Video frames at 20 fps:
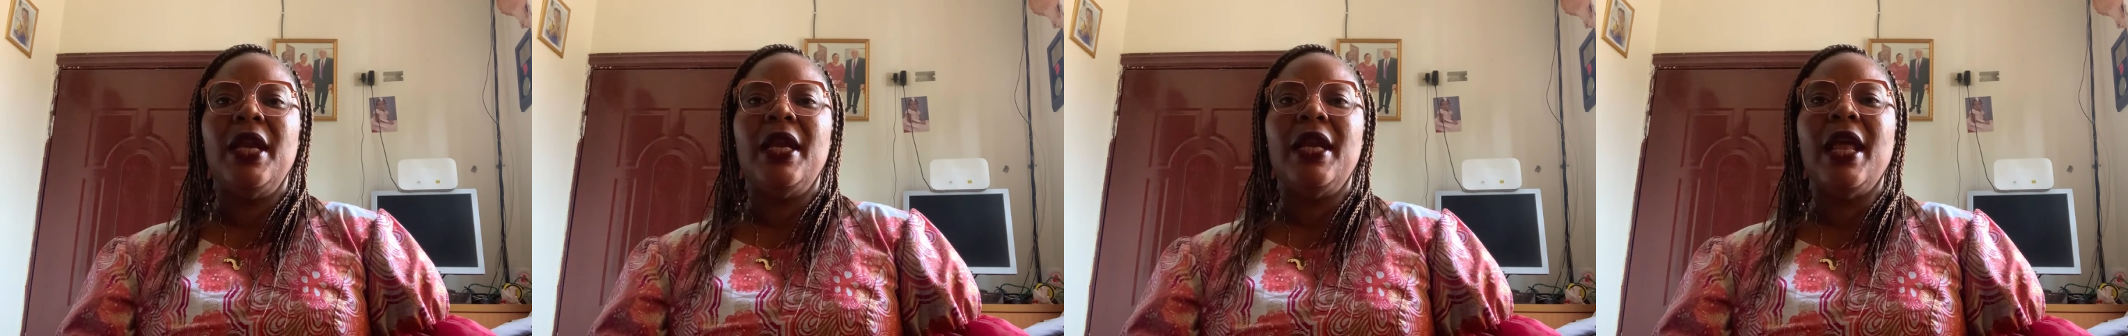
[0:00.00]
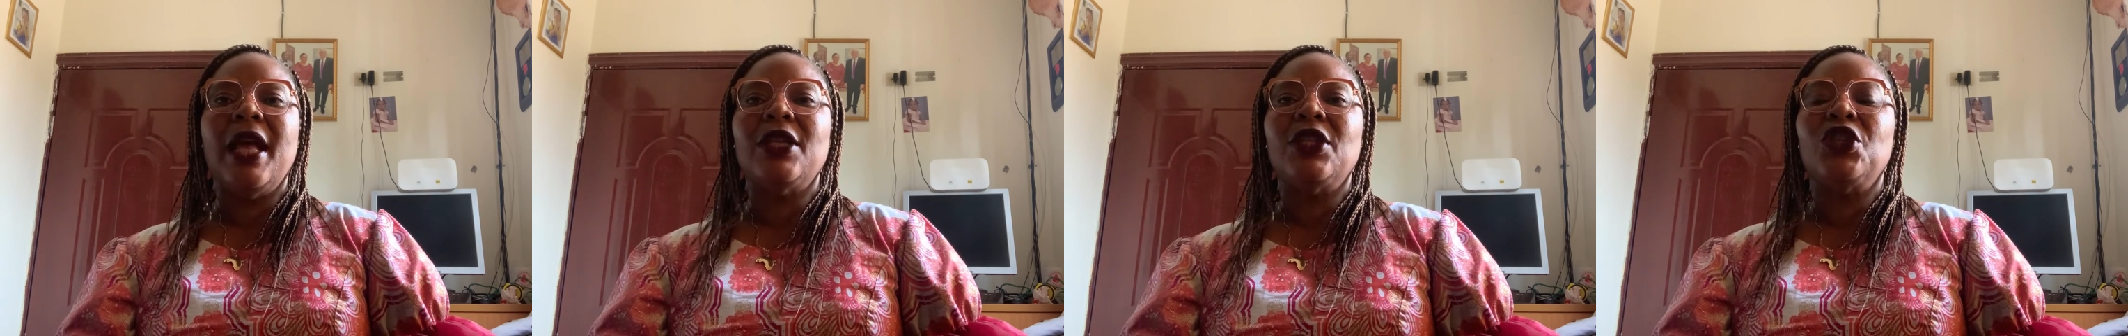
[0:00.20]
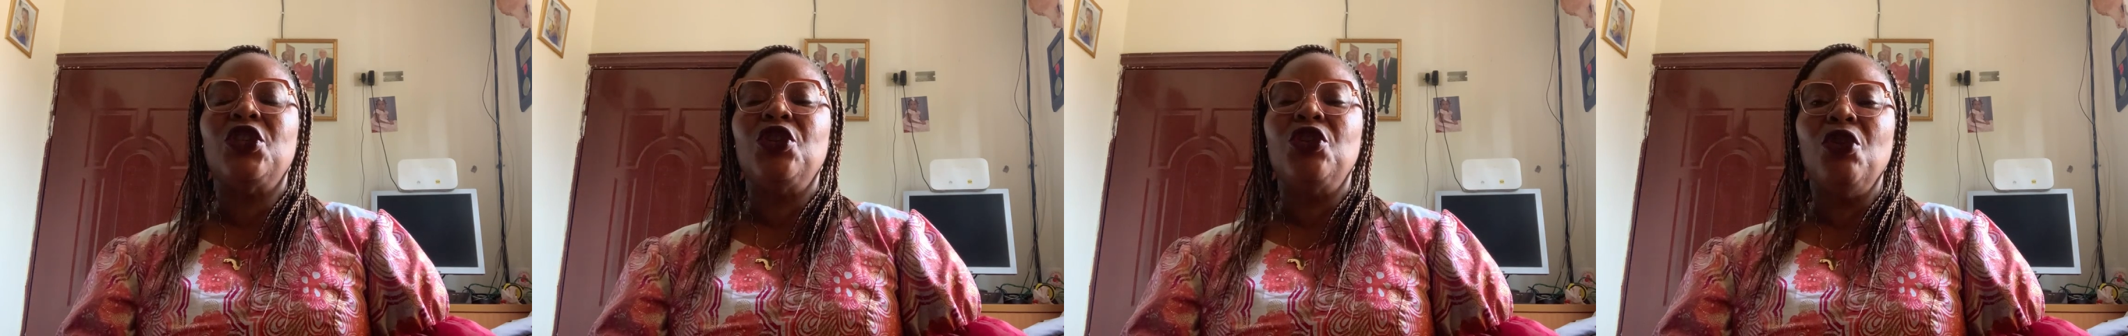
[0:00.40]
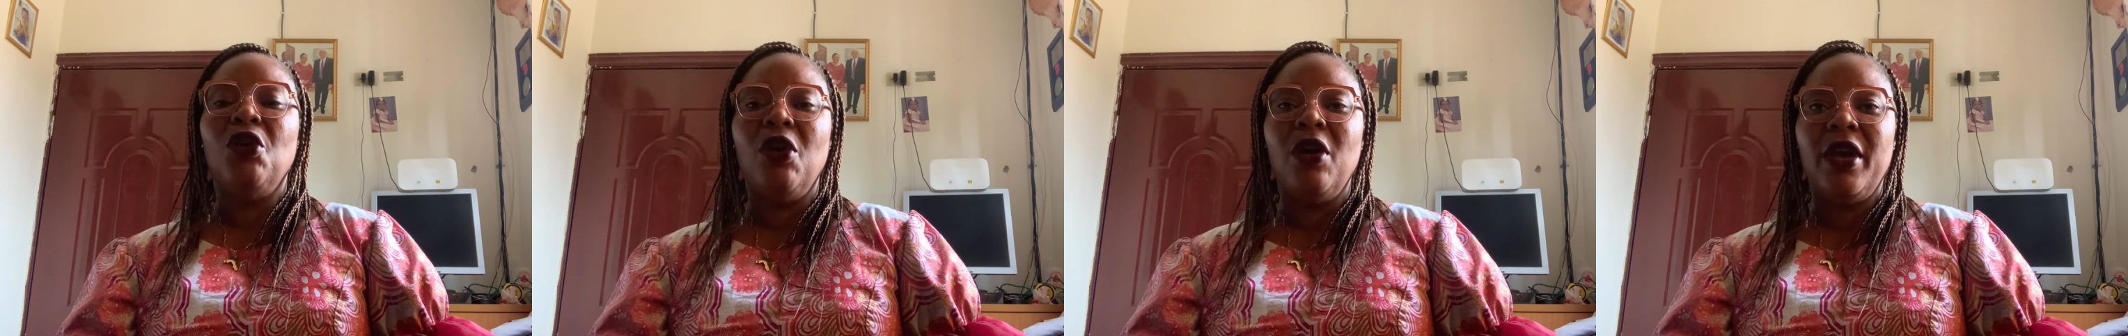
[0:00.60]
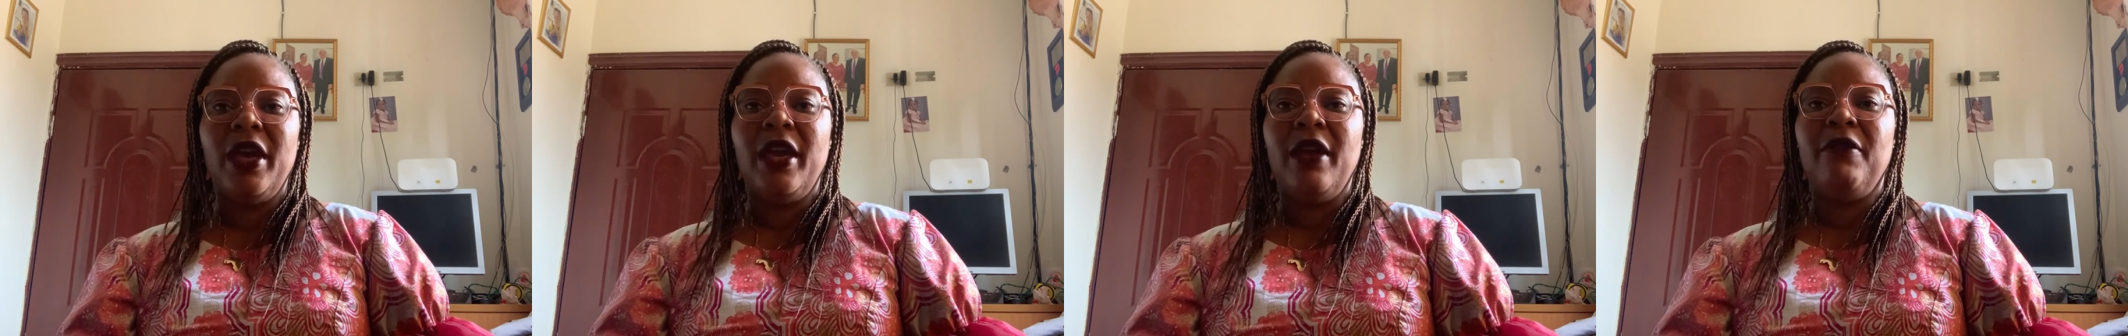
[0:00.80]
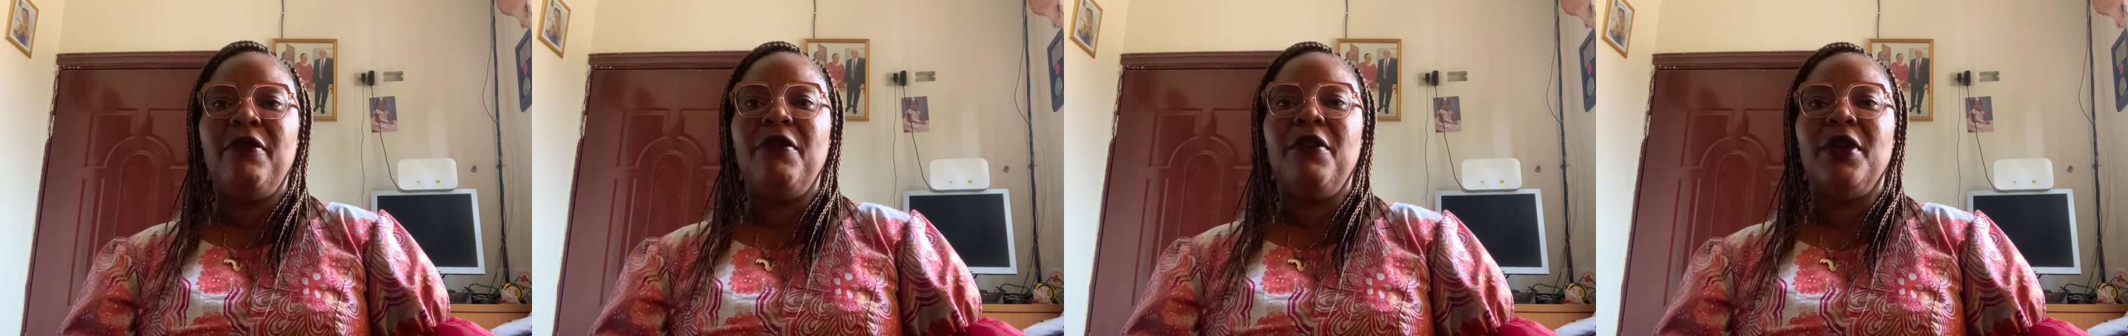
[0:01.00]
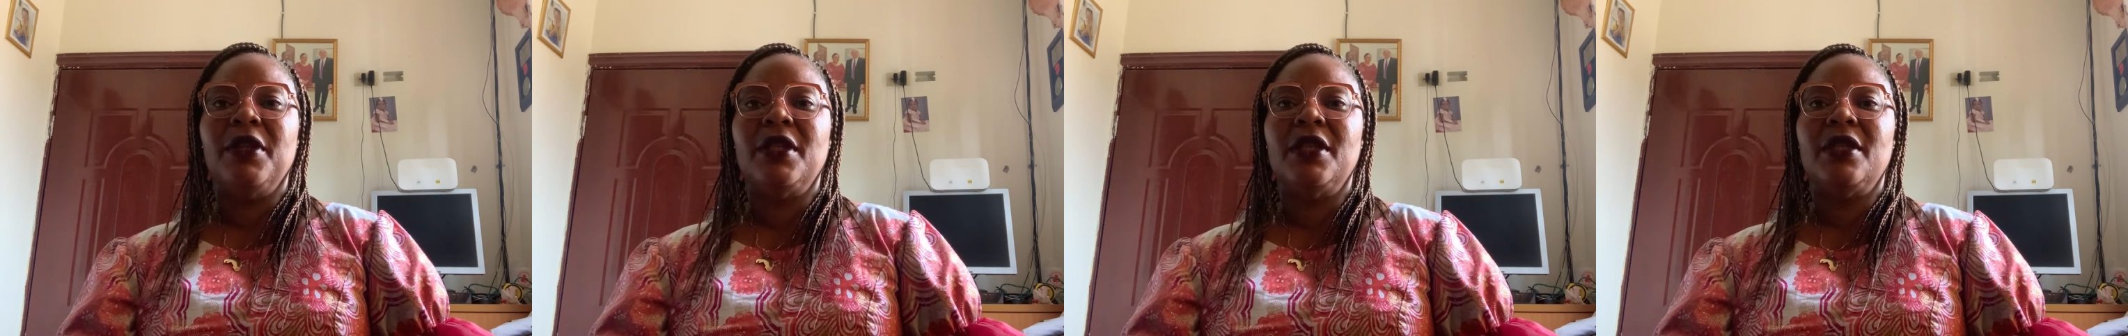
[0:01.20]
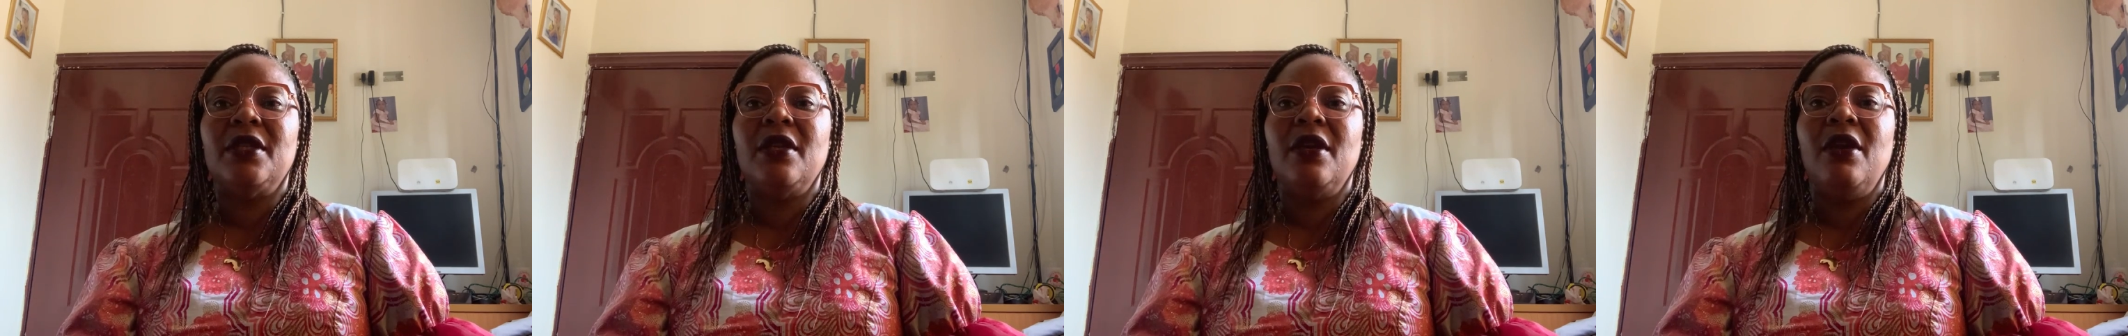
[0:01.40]
that your
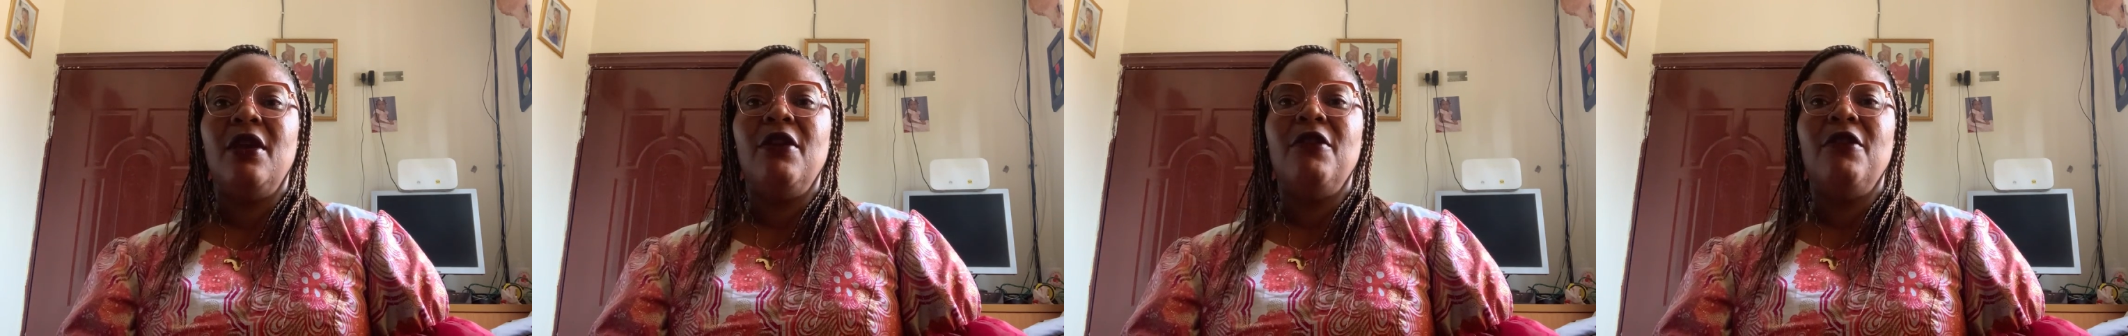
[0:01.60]
efforts